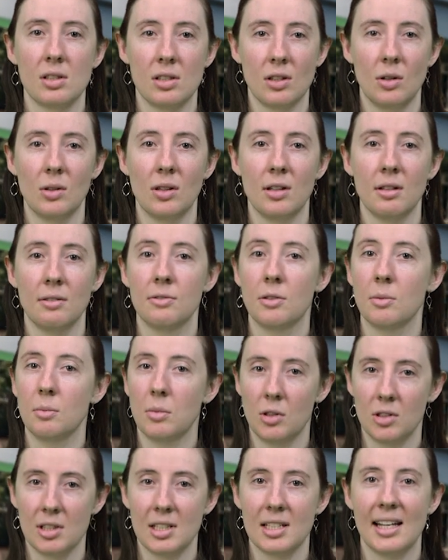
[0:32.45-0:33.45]
solar for
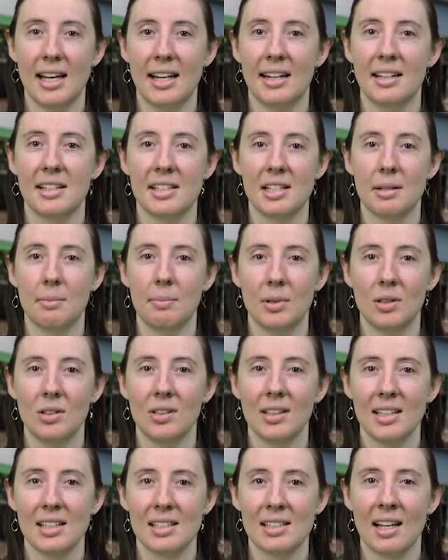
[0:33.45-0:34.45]
multi-tenancy
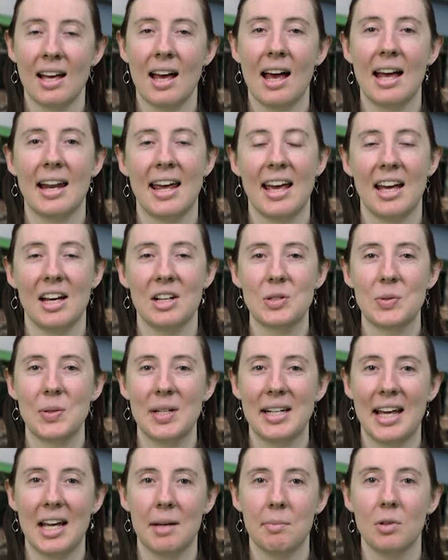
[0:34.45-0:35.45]
buildings and how to
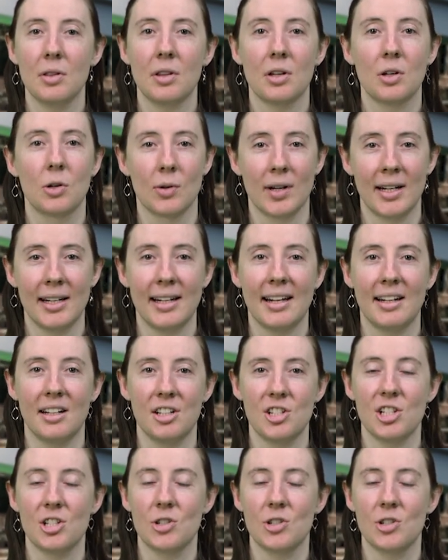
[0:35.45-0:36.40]
enable the green energy